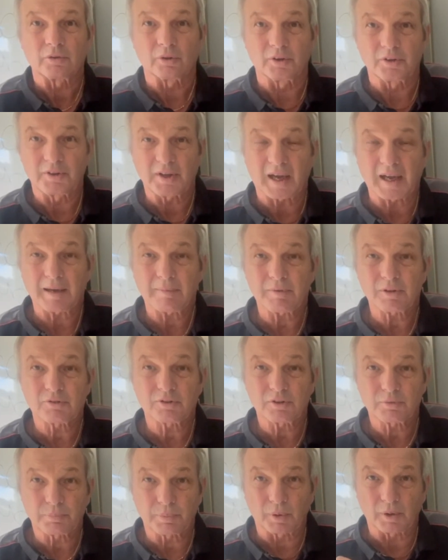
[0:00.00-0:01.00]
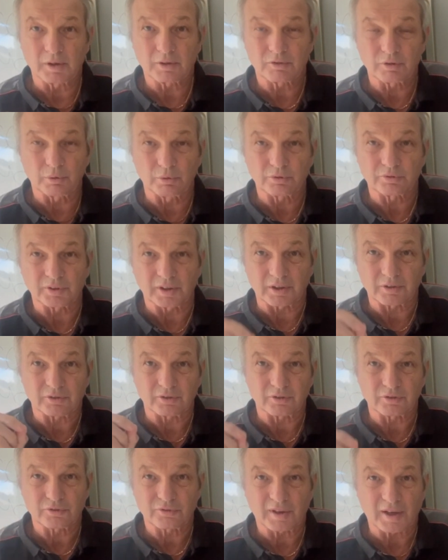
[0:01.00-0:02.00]
the diameter is 0.26,
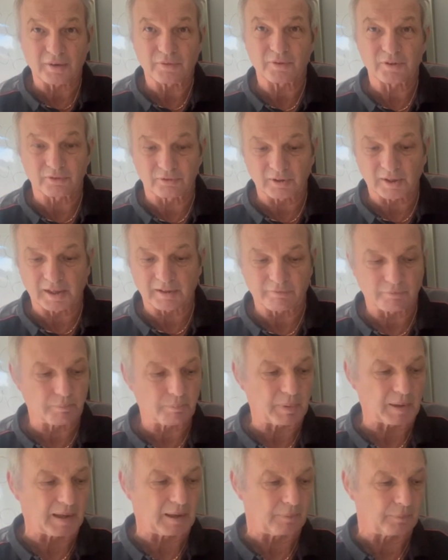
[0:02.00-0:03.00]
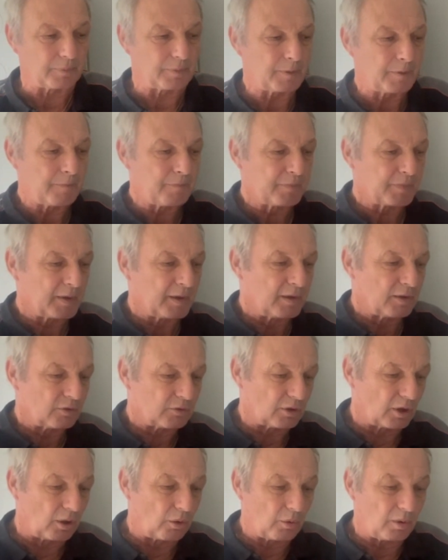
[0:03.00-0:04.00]
the strength is £11.
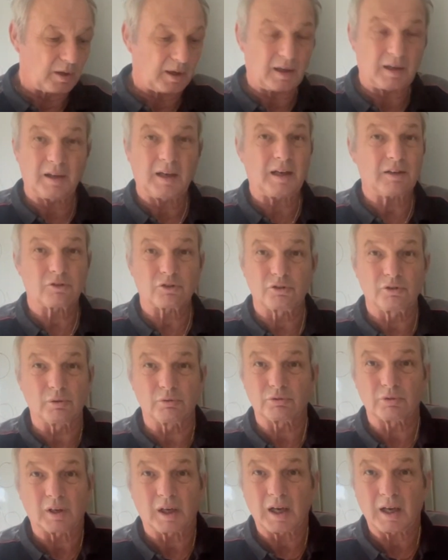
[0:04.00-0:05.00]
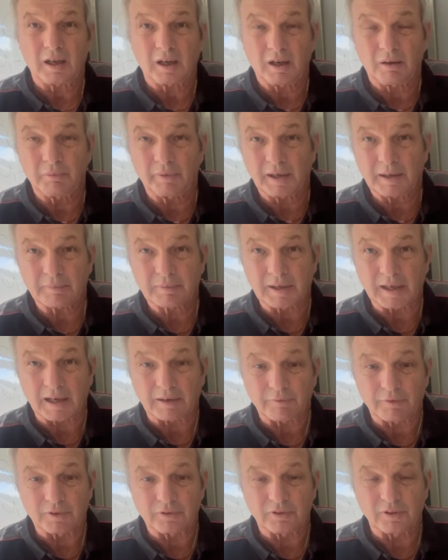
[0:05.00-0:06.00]
So I just use, when I'm
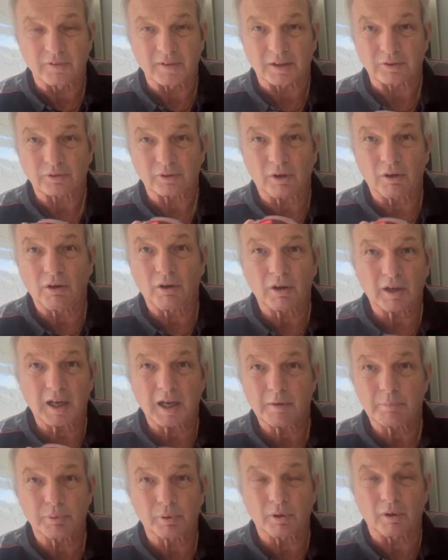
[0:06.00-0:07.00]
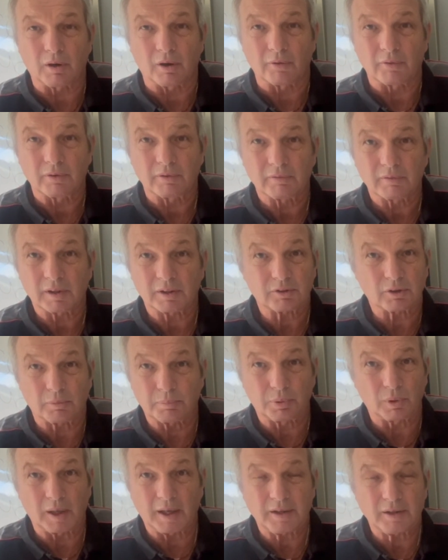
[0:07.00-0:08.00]
carp fishing, that's all I put on. I
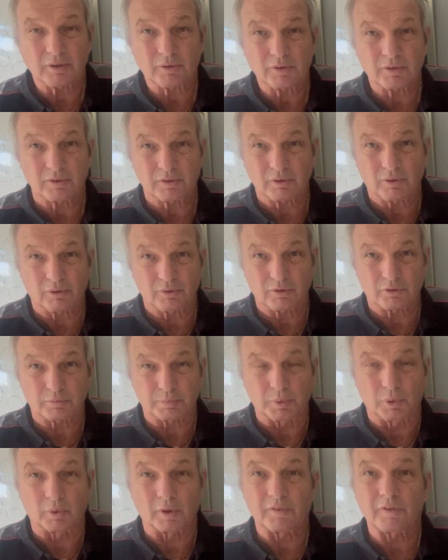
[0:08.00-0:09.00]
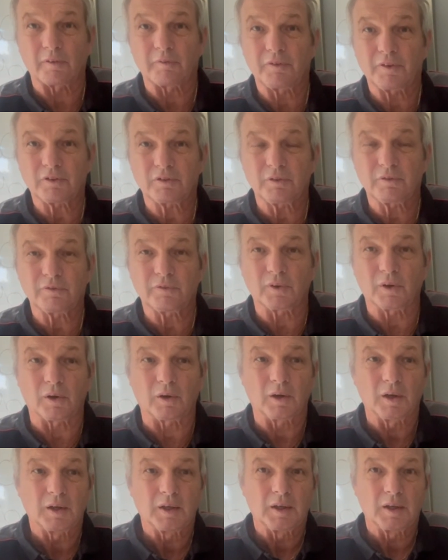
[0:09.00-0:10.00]
don't put any other spool. If I'm fishing
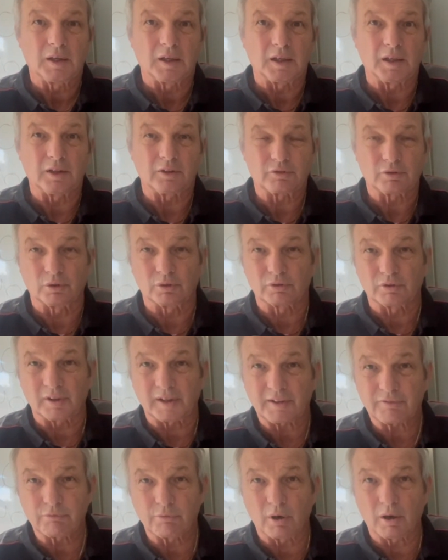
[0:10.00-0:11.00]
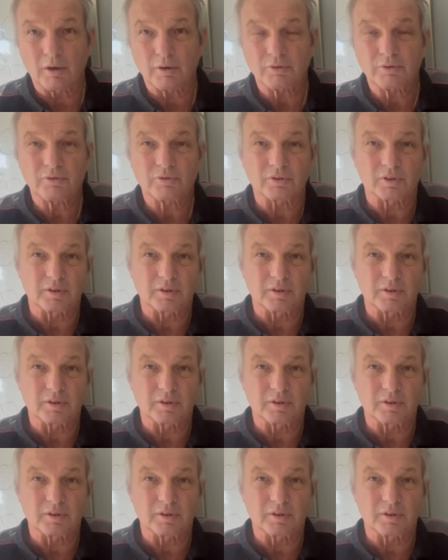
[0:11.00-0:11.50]
for sort of F1s